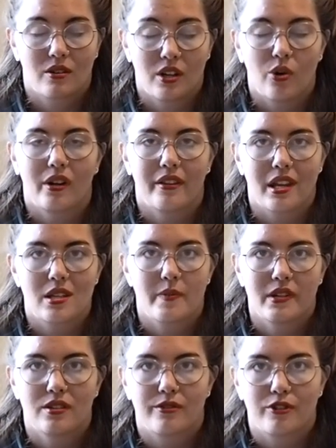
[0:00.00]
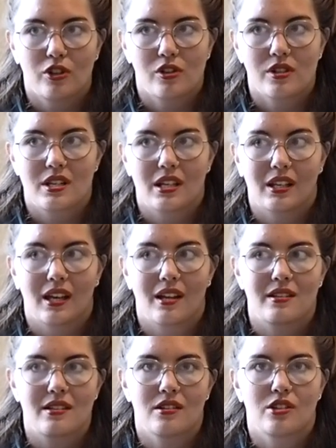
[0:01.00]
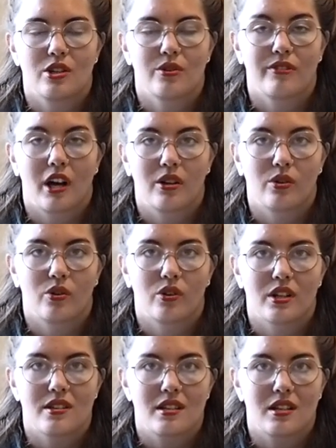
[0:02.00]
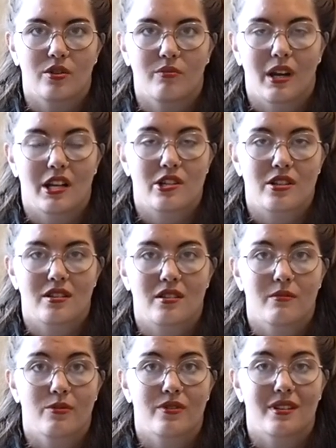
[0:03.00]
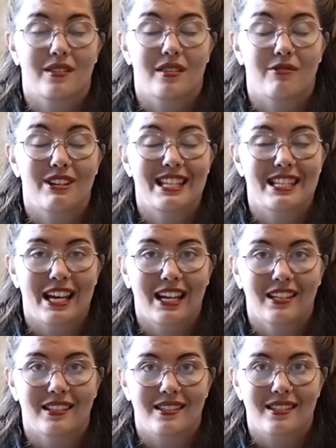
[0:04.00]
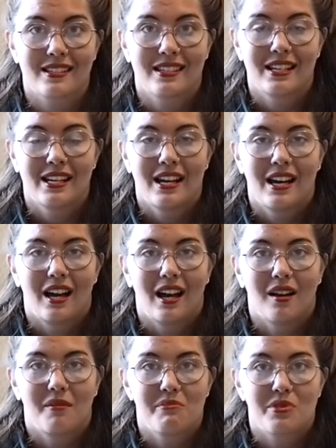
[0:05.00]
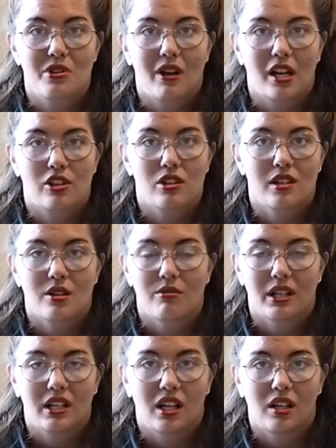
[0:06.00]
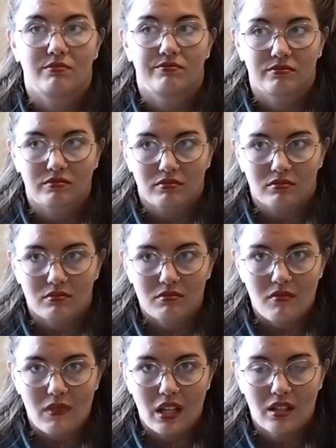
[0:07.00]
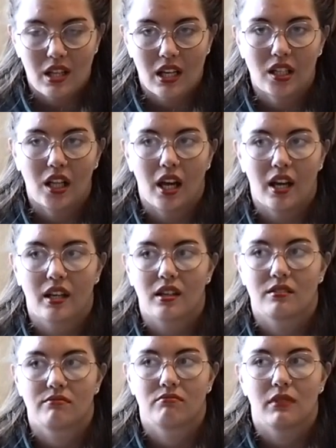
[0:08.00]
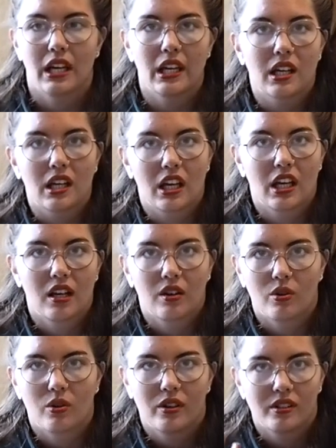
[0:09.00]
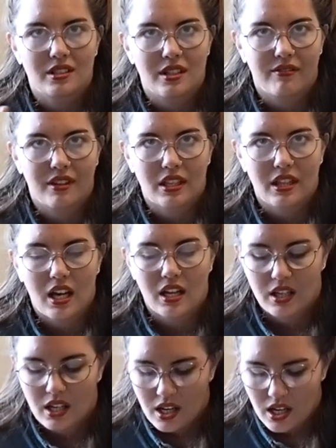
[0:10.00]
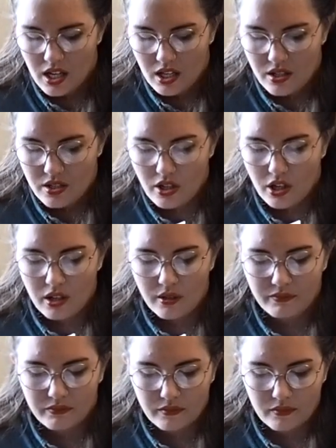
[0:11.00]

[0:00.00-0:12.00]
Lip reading: oil that's been diffused, it gets into your vital organs and your major systems within 3 seconds. So actually quicker than like eating it or stuff like that. So